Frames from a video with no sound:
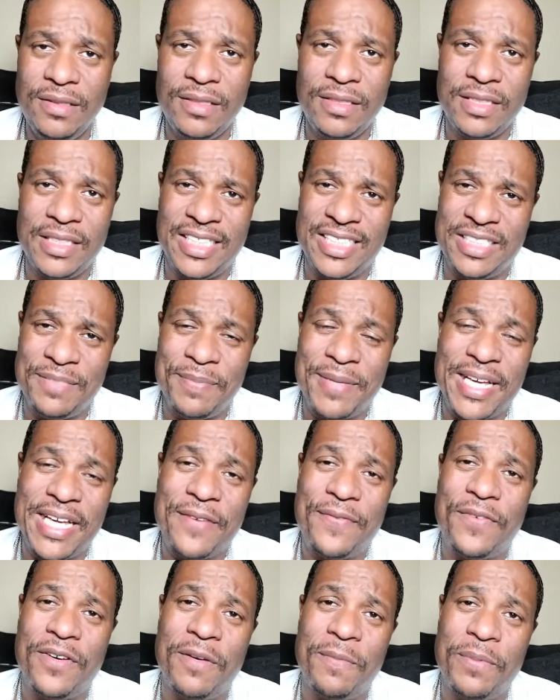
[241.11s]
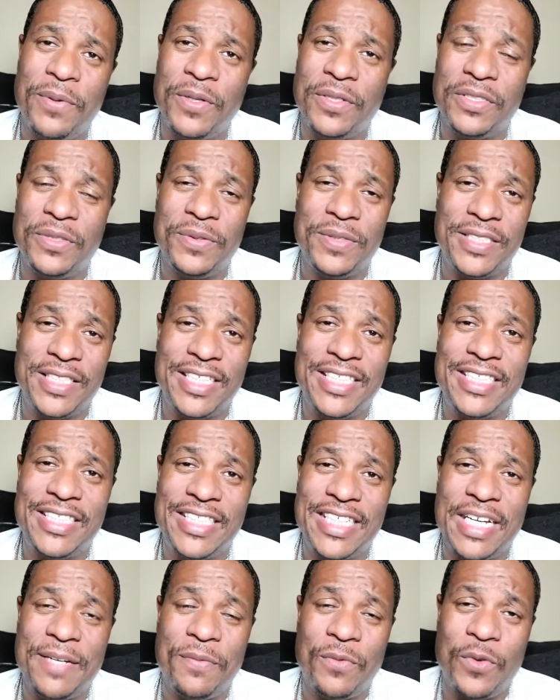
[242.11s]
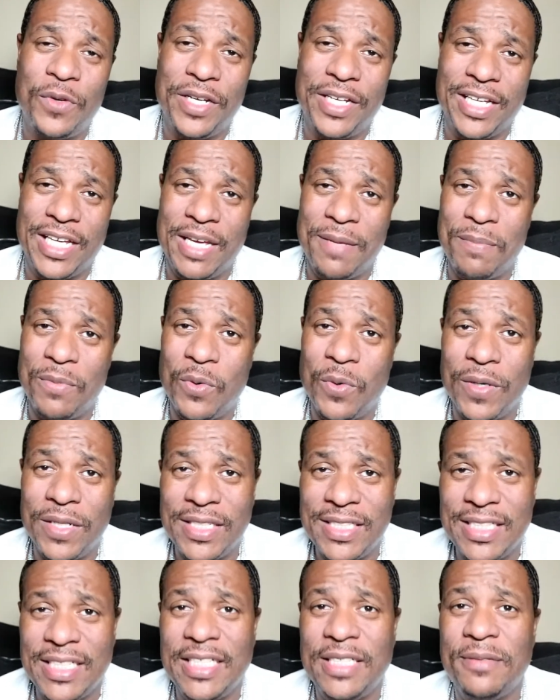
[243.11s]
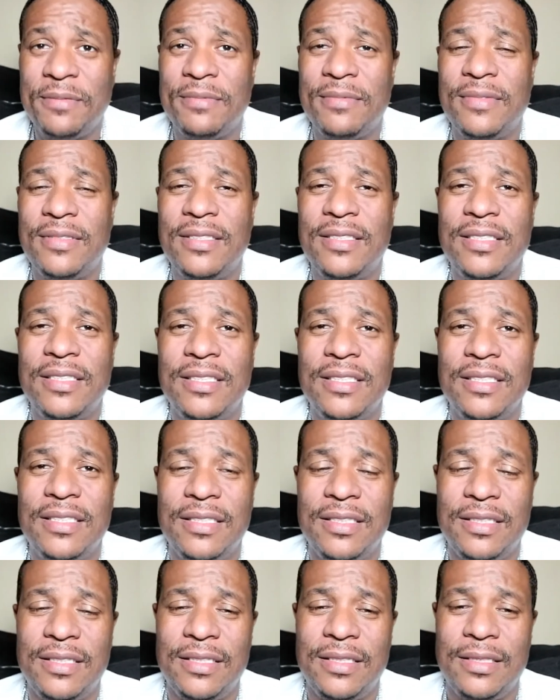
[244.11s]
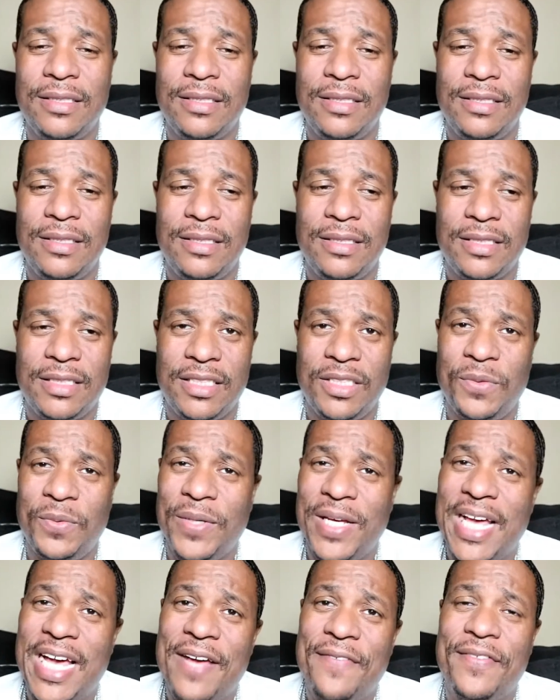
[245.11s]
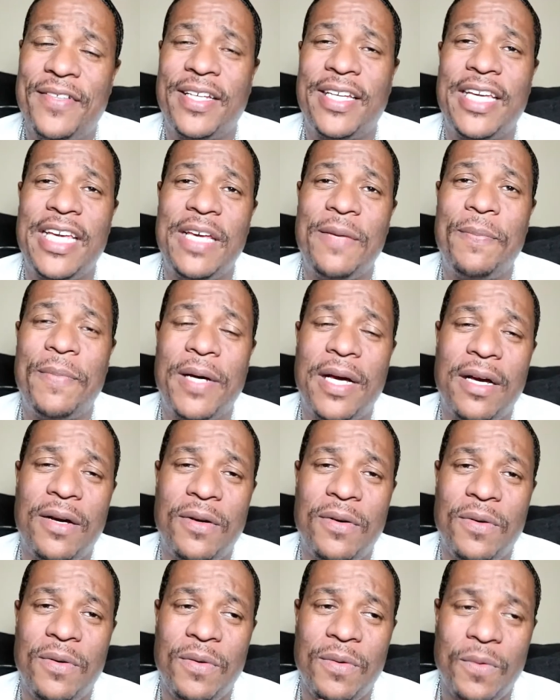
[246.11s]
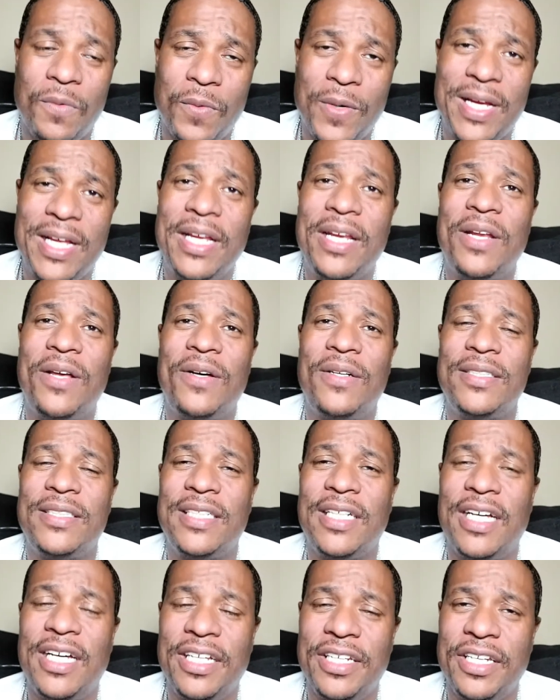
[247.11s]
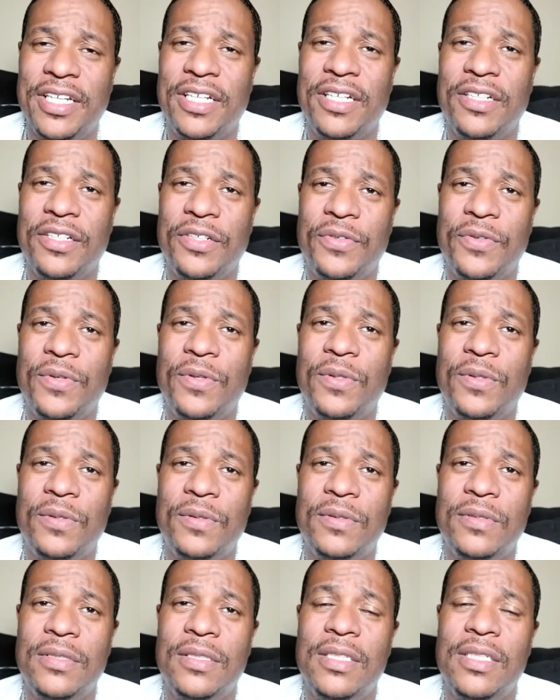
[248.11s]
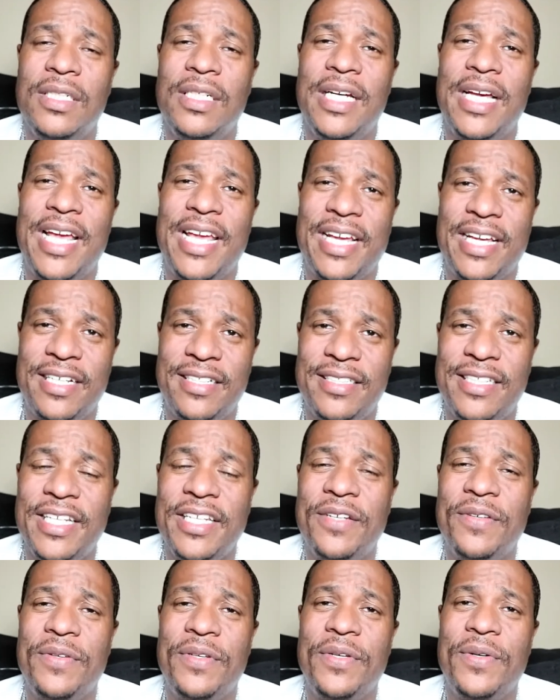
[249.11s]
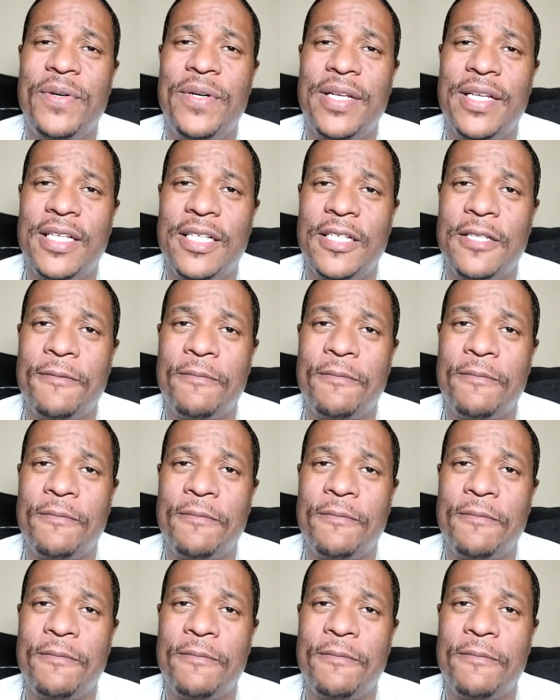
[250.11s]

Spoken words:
It's made for a person who's in shape, want to get more in shape. So we have to keep our weight loss under control and continue doing it.